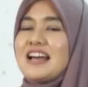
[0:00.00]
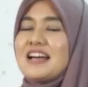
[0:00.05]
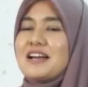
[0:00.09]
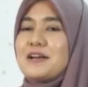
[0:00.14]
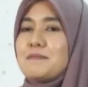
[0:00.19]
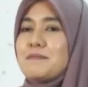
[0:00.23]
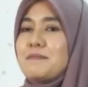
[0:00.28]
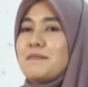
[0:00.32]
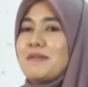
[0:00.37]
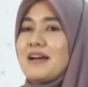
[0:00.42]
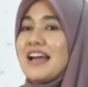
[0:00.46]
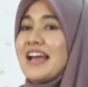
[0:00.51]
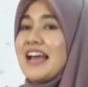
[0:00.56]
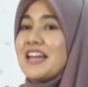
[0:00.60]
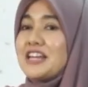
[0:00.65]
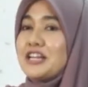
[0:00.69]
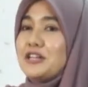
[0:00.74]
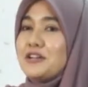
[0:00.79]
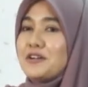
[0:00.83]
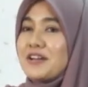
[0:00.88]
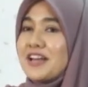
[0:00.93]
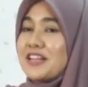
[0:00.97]
I
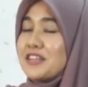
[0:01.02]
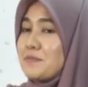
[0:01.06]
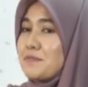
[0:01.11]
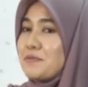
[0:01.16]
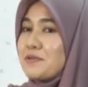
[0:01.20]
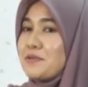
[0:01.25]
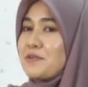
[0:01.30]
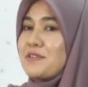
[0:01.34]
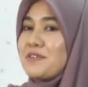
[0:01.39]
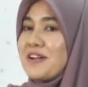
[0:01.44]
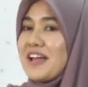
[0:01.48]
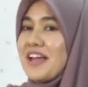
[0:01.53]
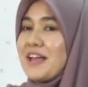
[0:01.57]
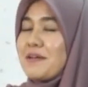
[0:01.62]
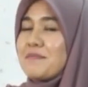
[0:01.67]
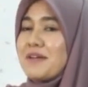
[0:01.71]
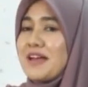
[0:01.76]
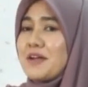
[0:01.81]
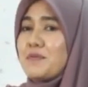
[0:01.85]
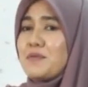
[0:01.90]
had a look at the program,